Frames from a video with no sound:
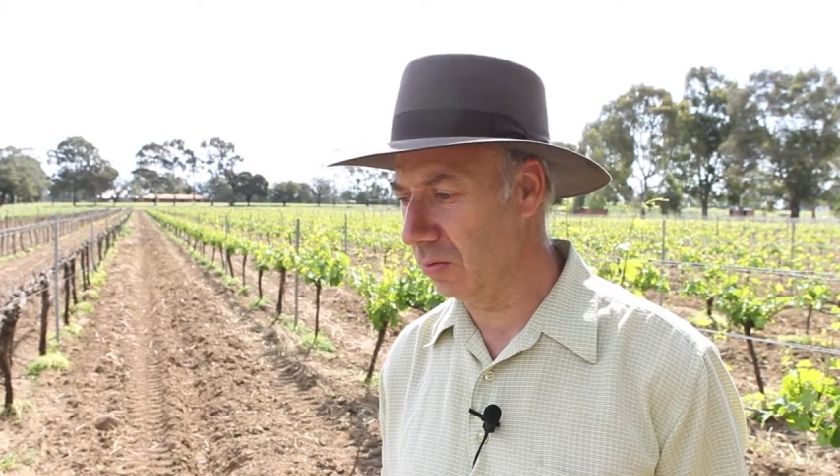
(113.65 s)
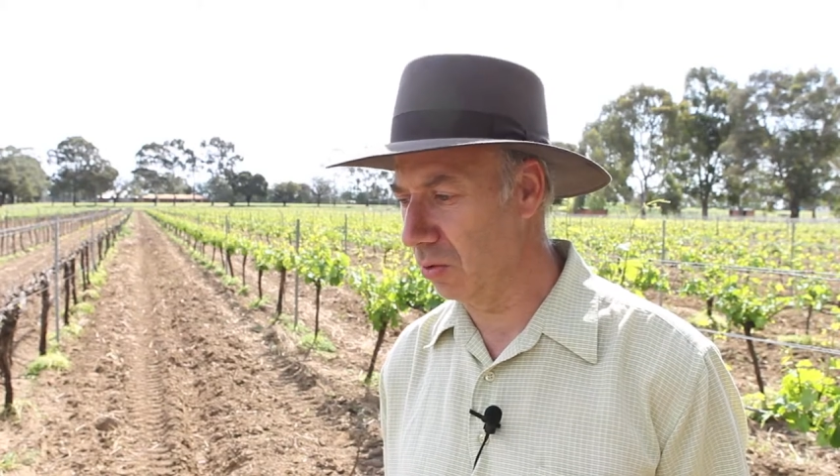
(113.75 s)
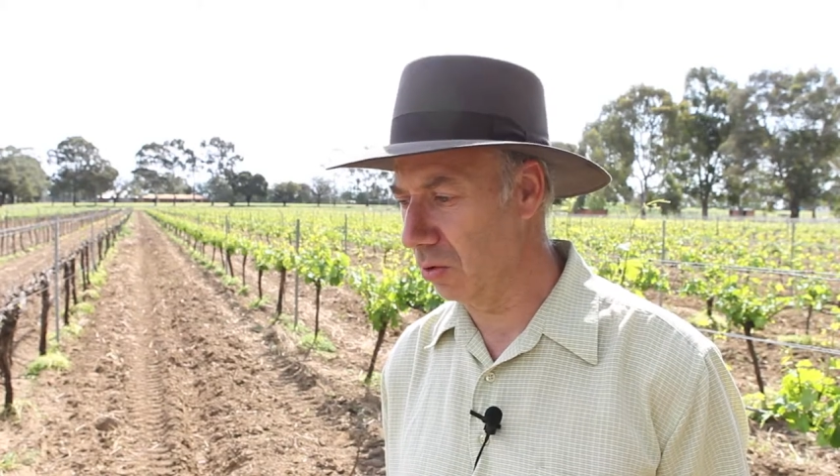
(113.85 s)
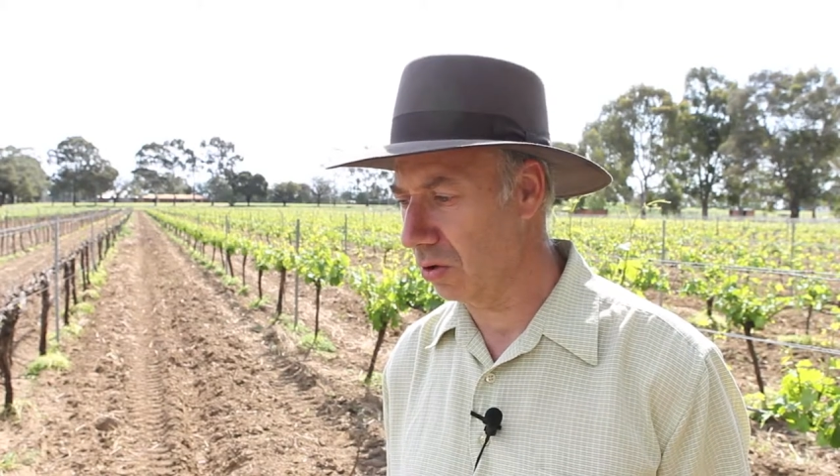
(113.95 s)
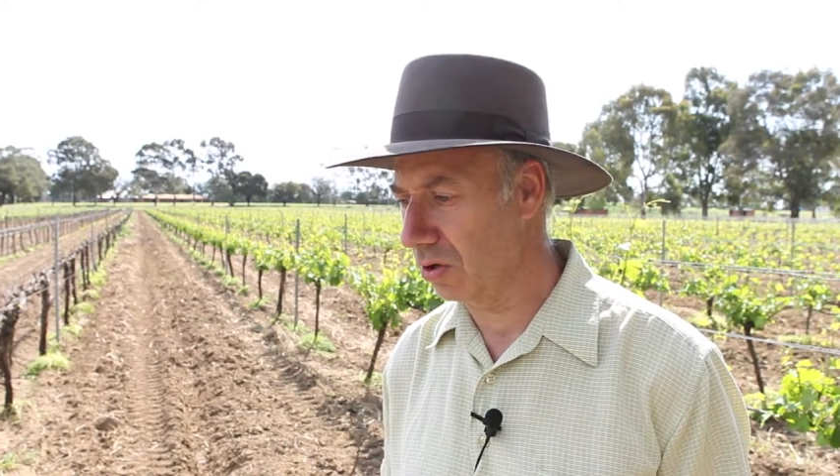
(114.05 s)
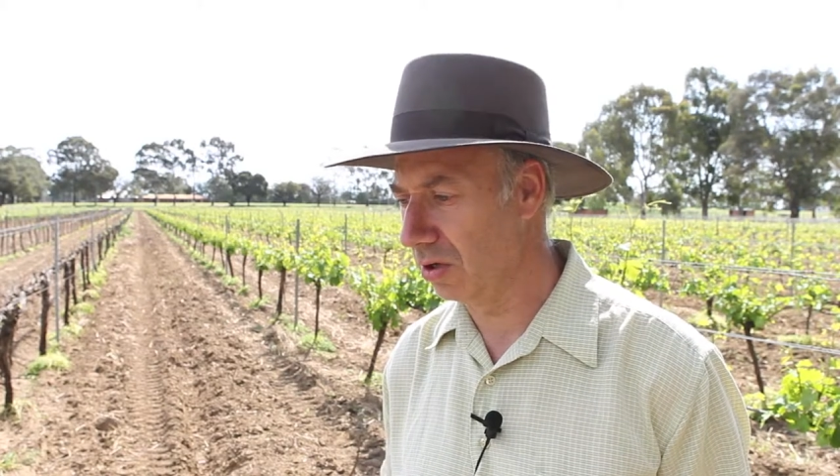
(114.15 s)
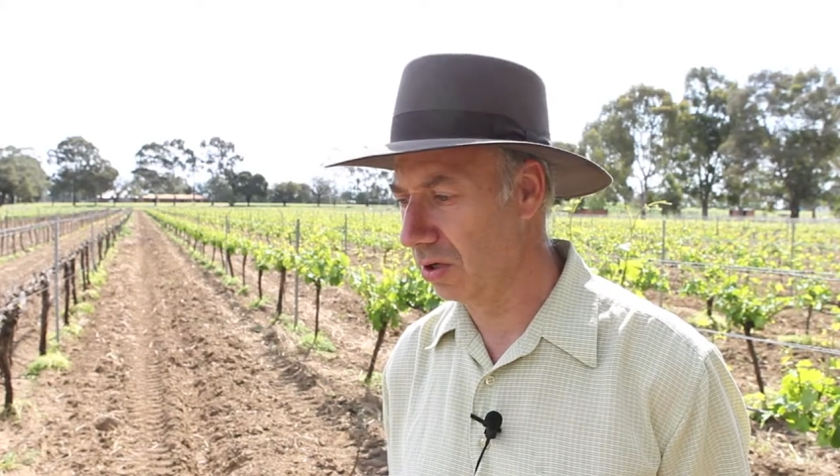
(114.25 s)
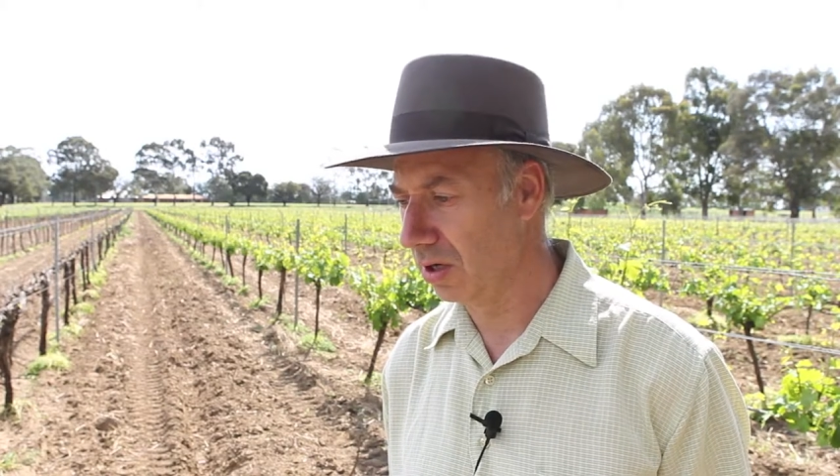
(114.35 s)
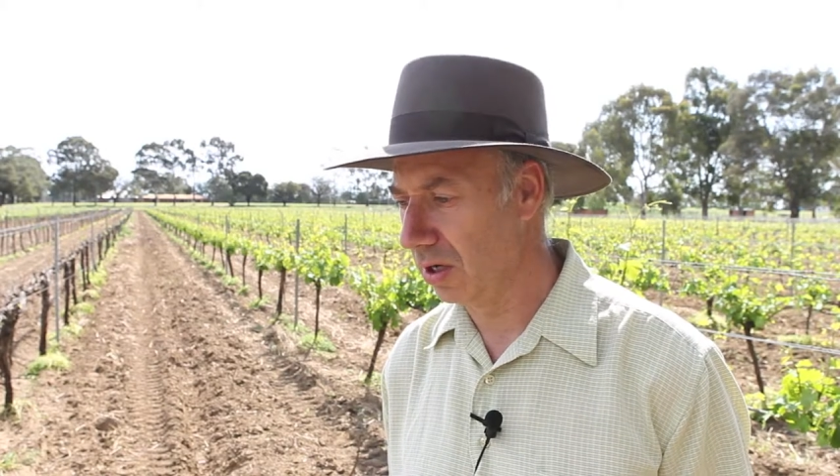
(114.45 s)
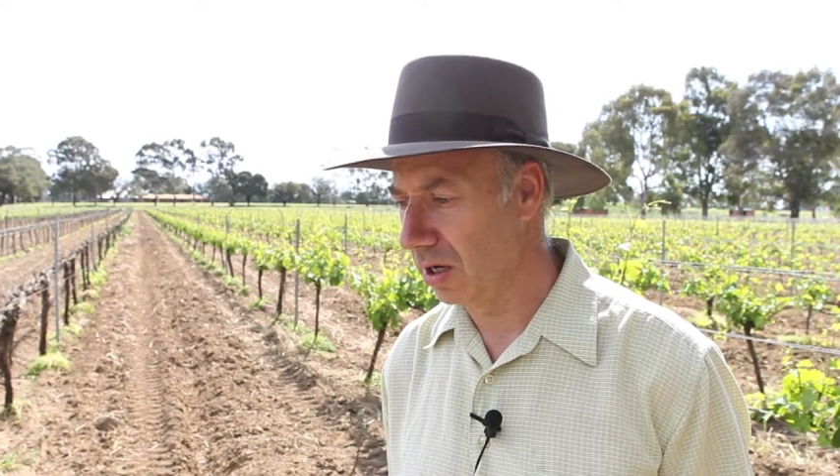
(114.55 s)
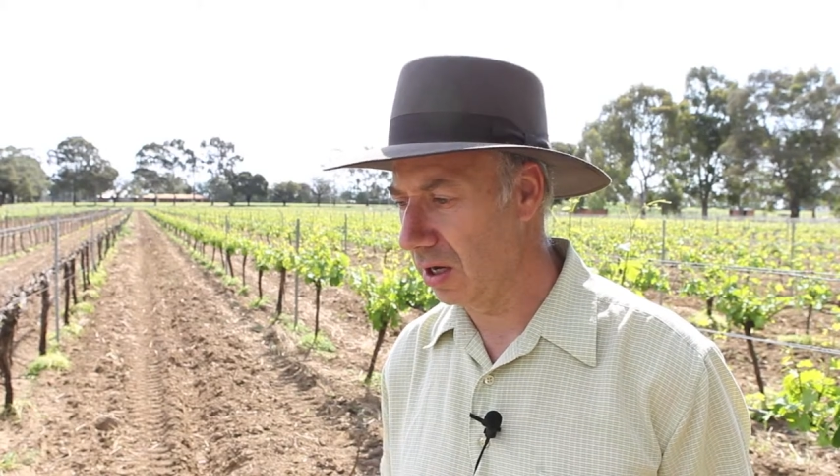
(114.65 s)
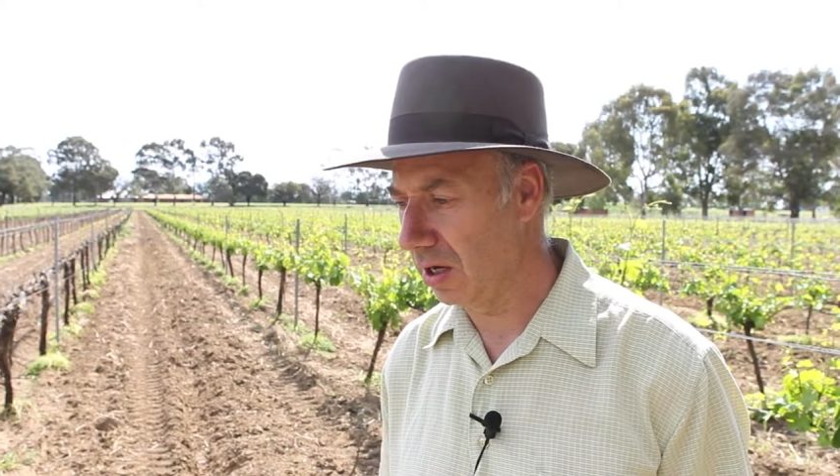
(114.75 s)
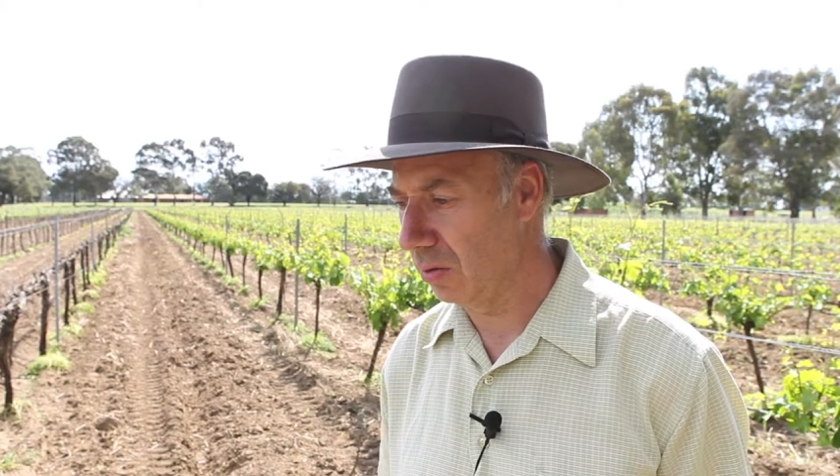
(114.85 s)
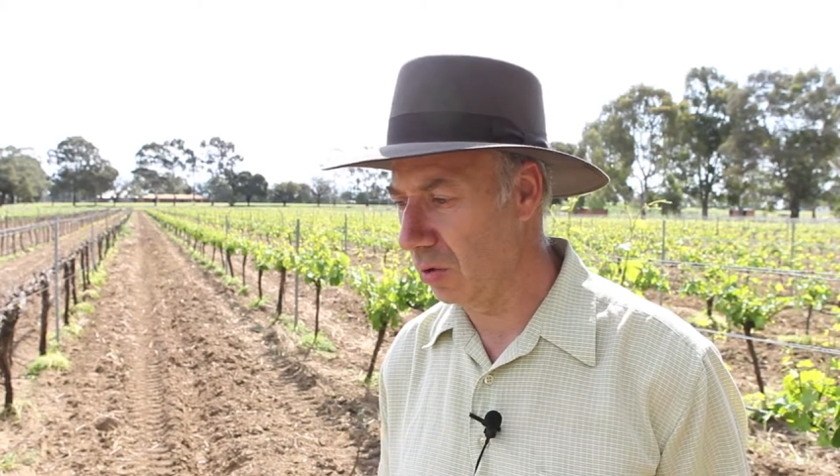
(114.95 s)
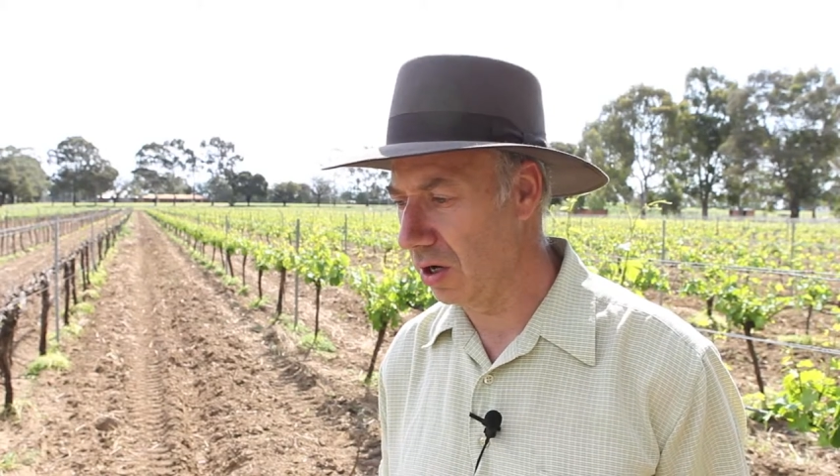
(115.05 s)
walk
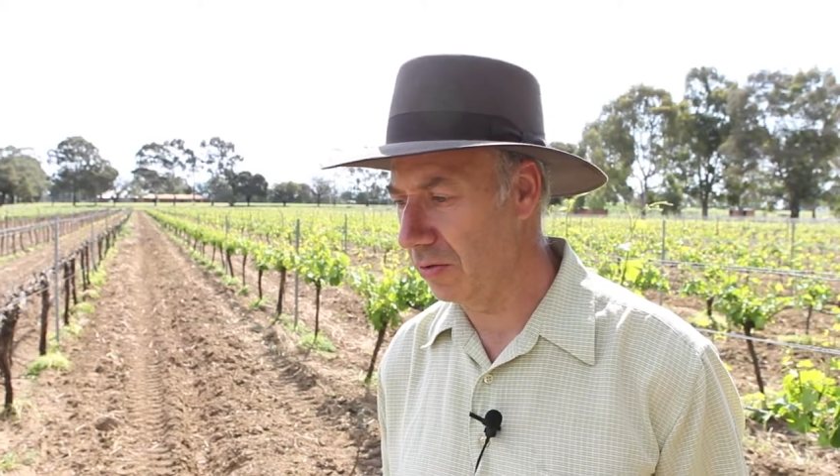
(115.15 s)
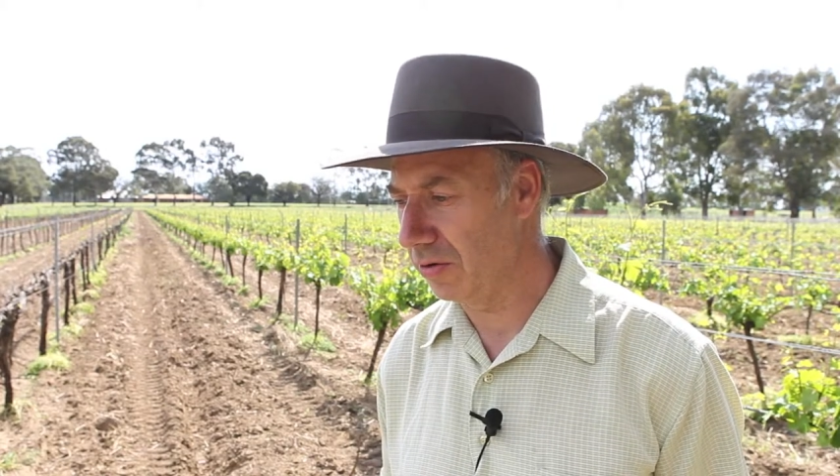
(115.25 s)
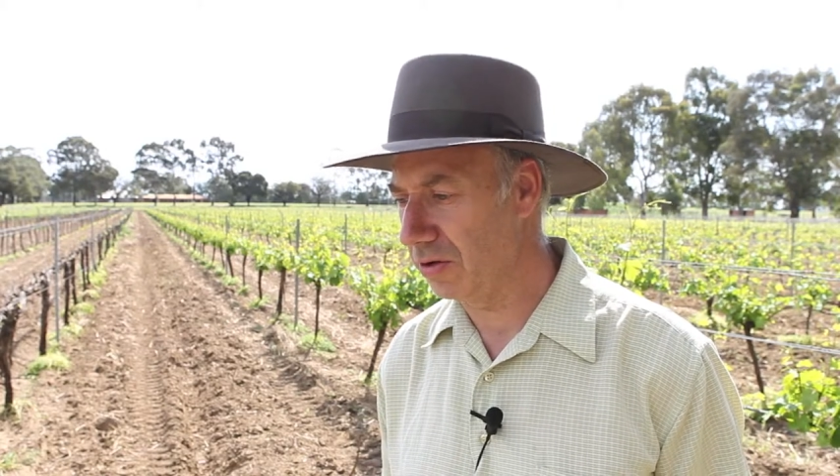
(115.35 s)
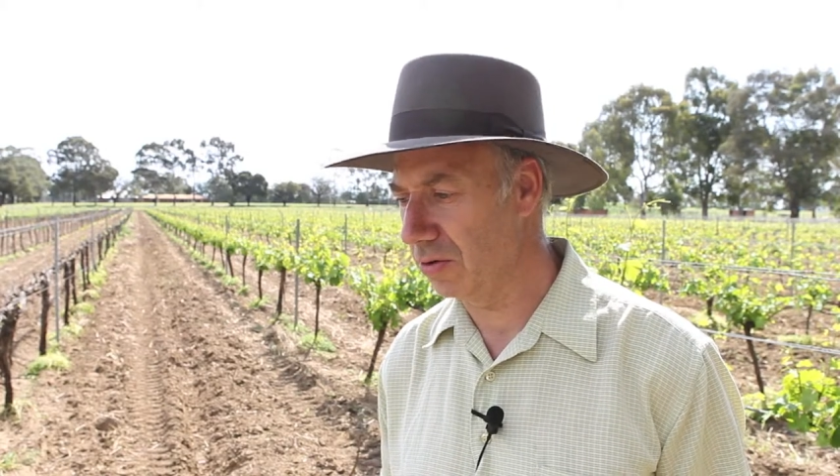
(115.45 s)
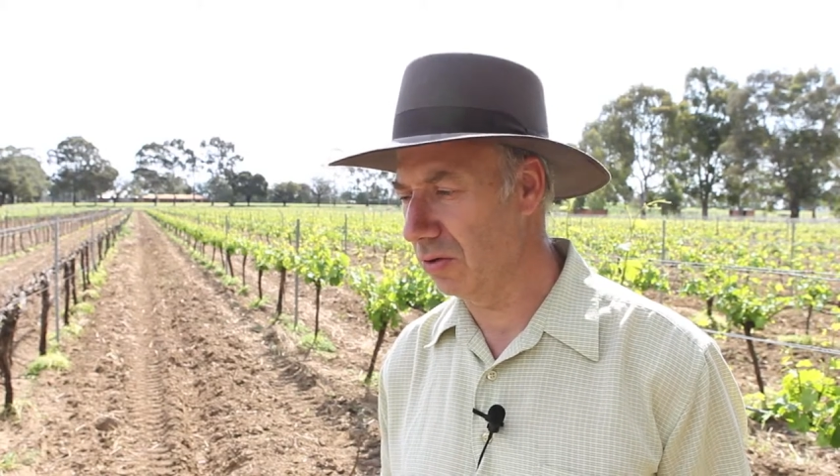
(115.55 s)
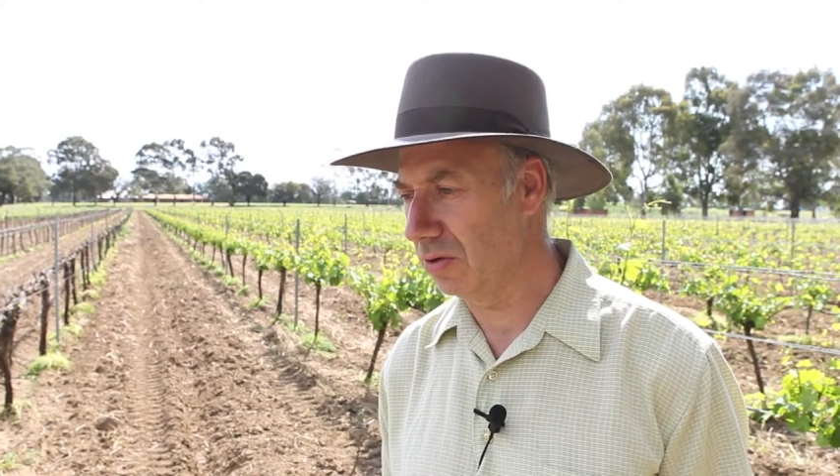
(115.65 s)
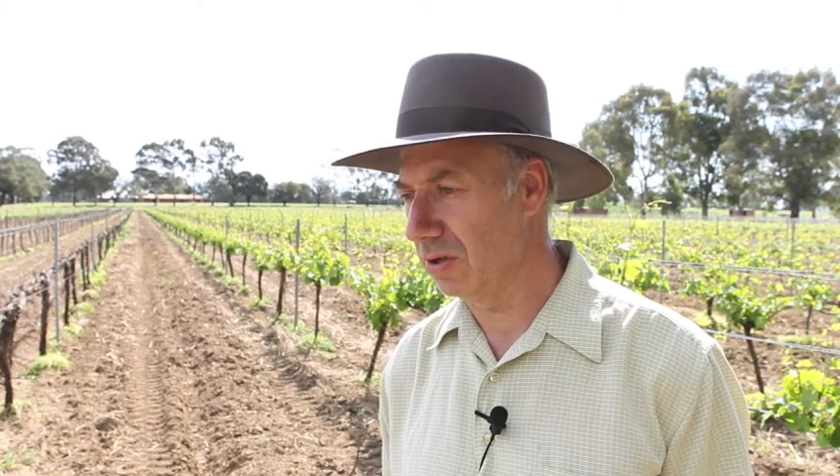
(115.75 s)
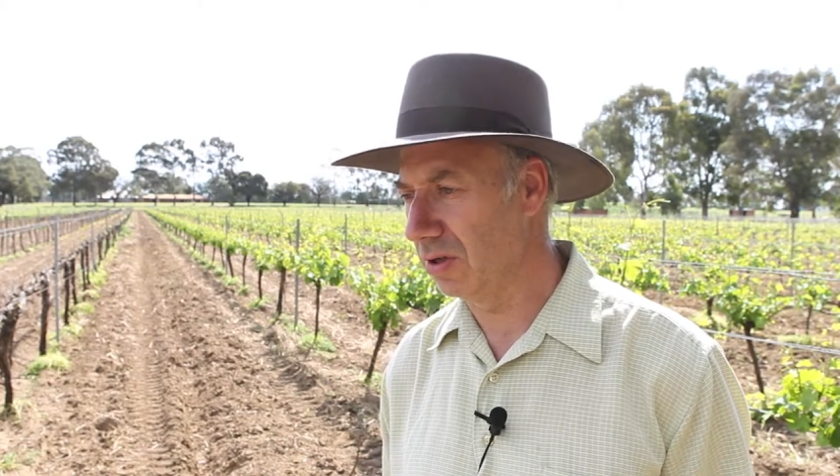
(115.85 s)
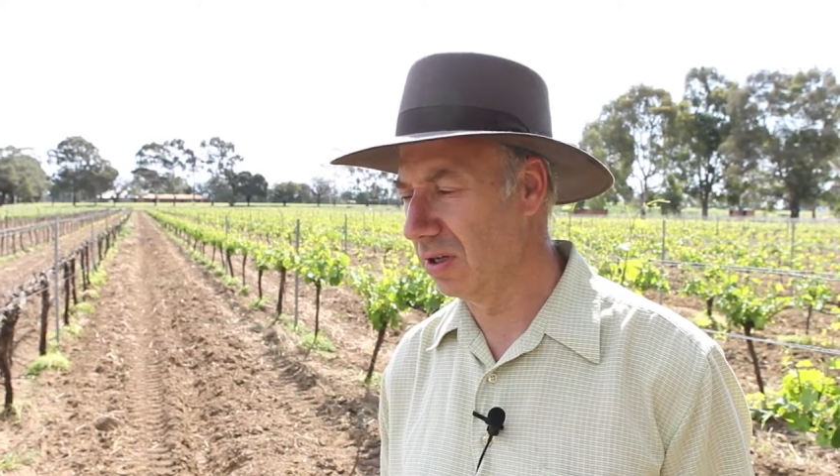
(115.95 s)
and winery tour.